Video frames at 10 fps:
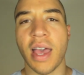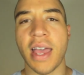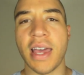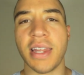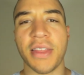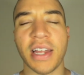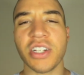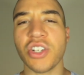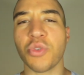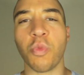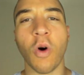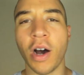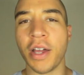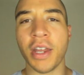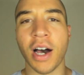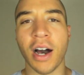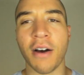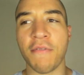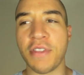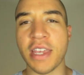And that's just one
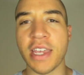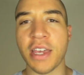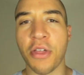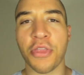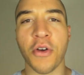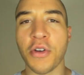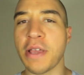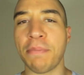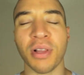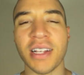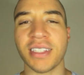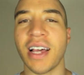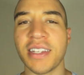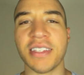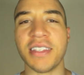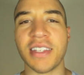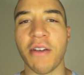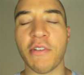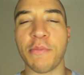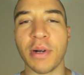of the thirty plus lessons
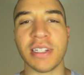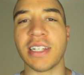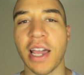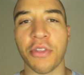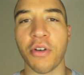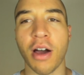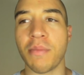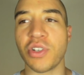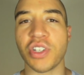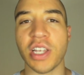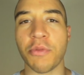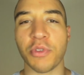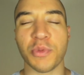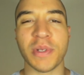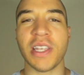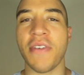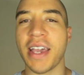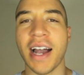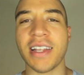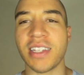that we've put together on Machine with specific
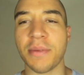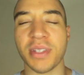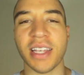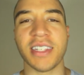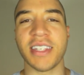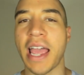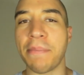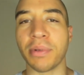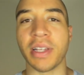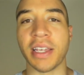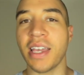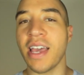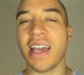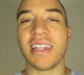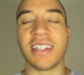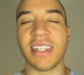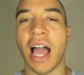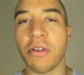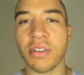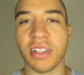concepts like sampling and
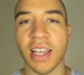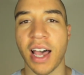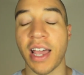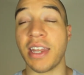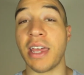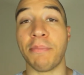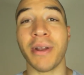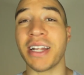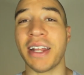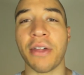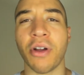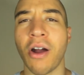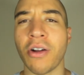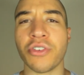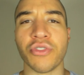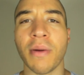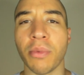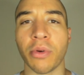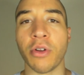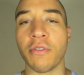sound design and putting together hard drum
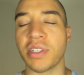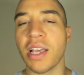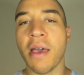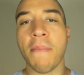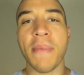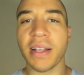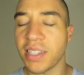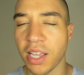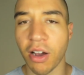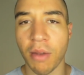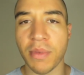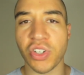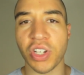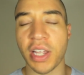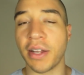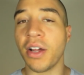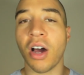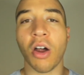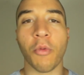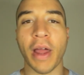grooves, mixing on Machine,
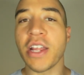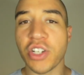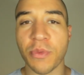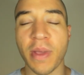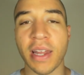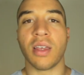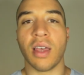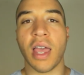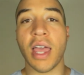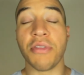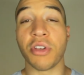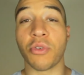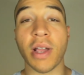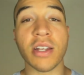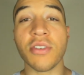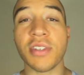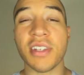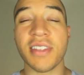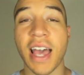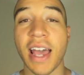arrangement. And the great news
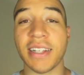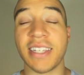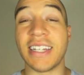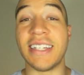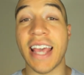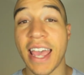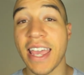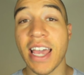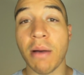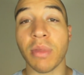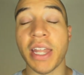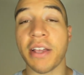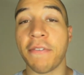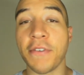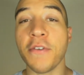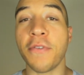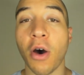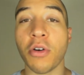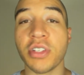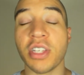is that today I'm letting a few
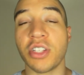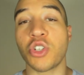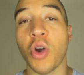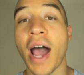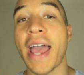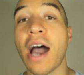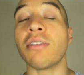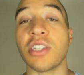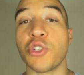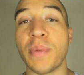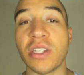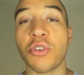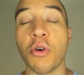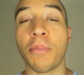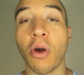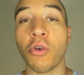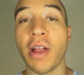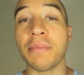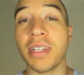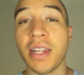folks try out this Beat School
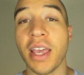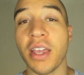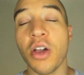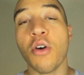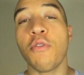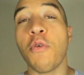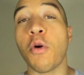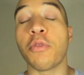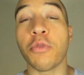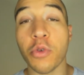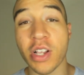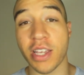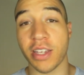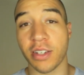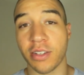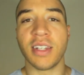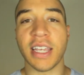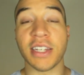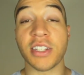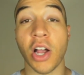program today for free. To
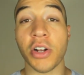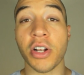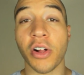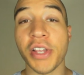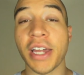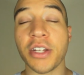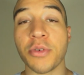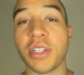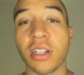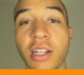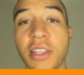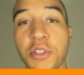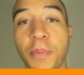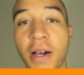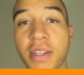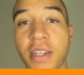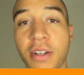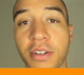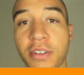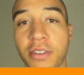get started, all you gotta do is click this button here.